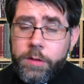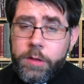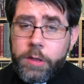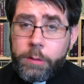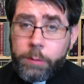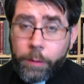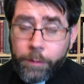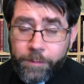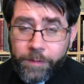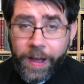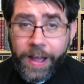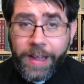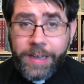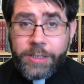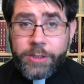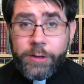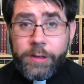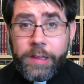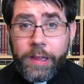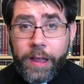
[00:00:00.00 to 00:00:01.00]
you will find
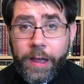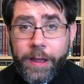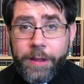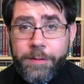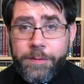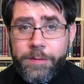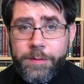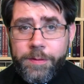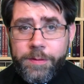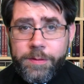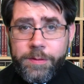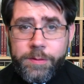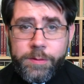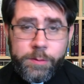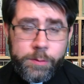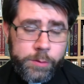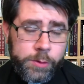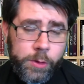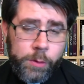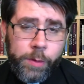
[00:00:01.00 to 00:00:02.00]
your life.
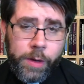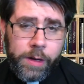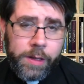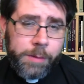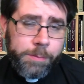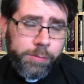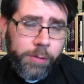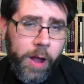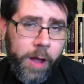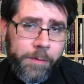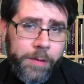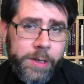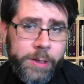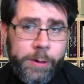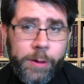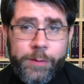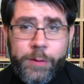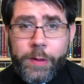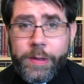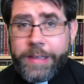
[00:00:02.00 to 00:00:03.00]
So what will it profit you
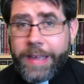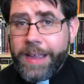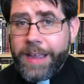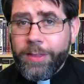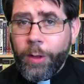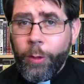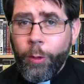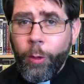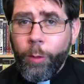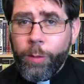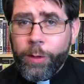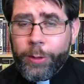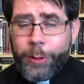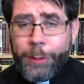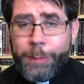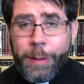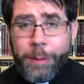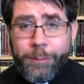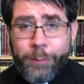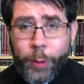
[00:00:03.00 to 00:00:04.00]
if you gain the whole
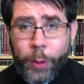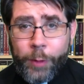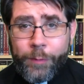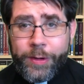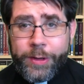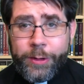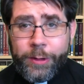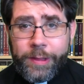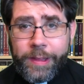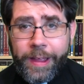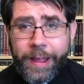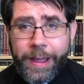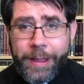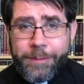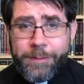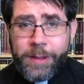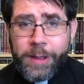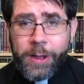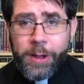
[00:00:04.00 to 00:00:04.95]
world but forfeit your life?